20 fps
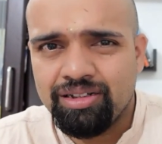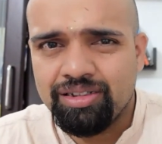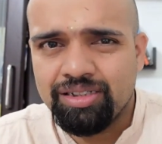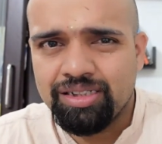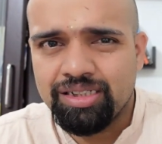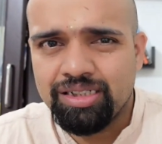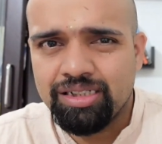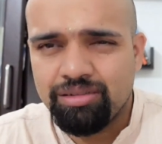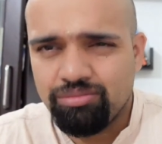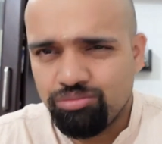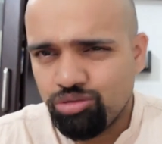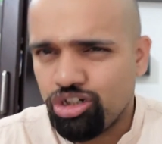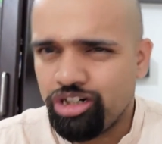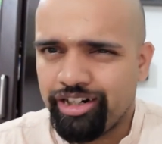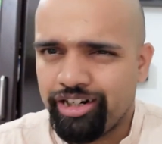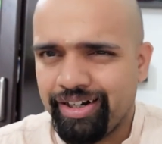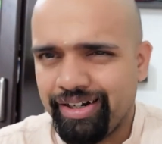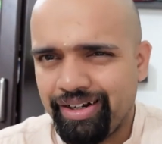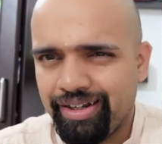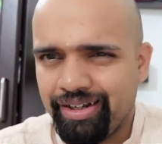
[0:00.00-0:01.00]

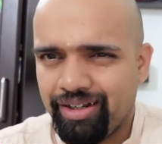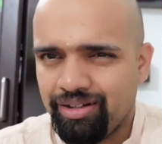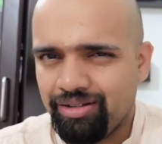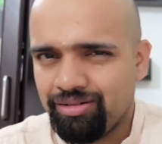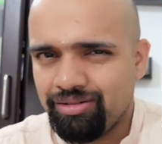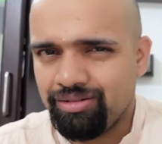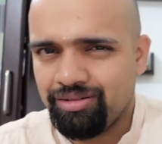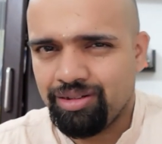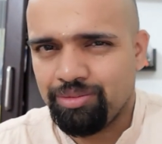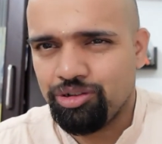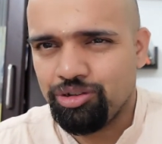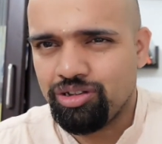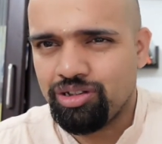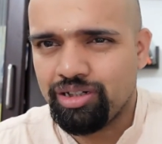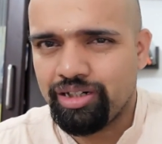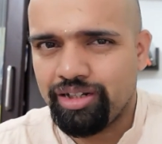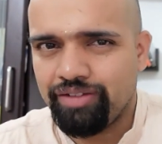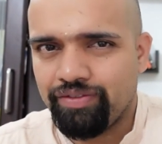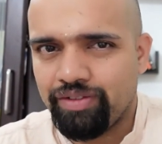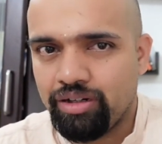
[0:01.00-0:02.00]
moderately above
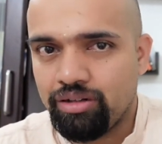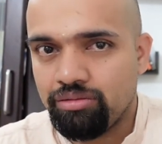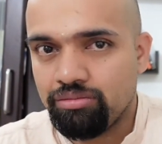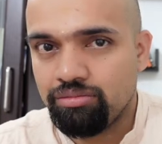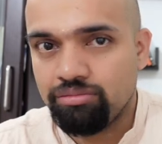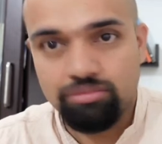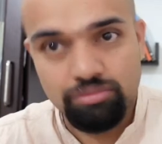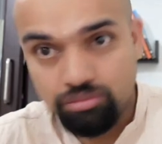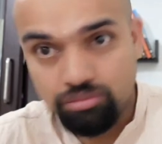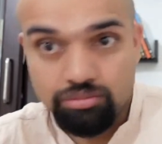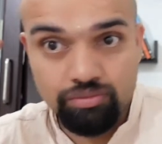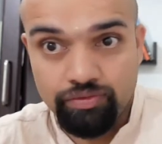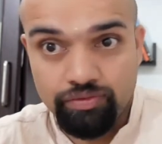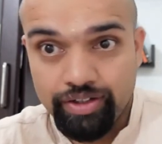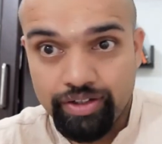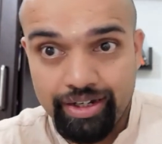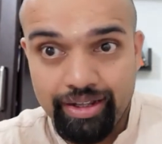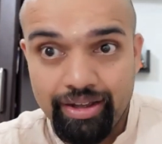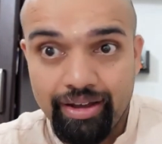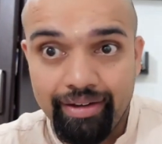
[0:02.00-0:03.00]
35. Very
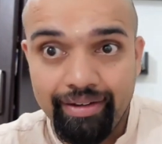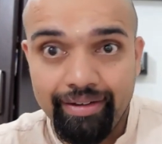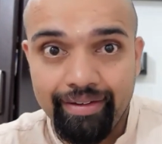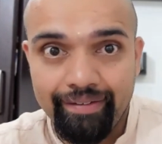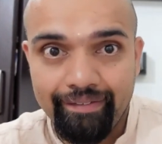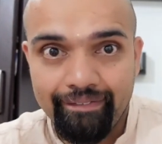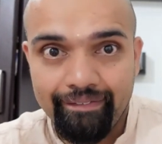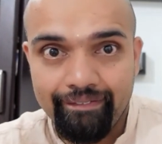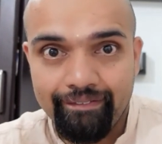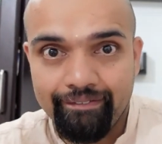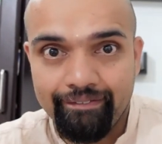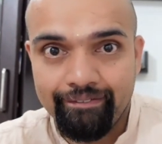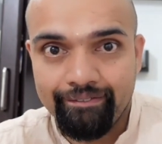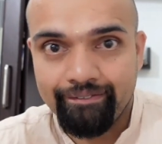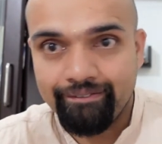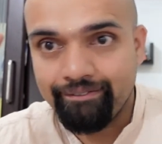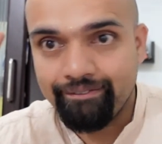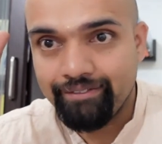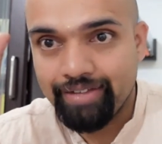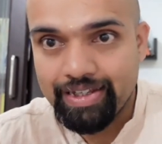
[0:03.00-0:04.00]
high,
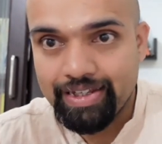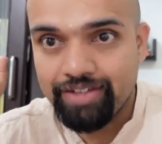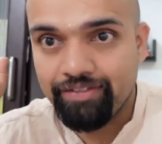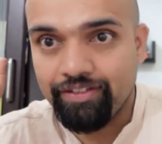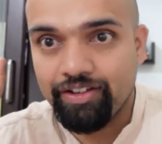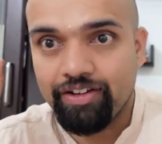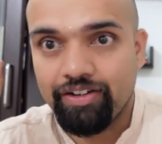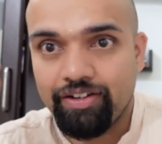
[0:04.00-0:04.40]
severe.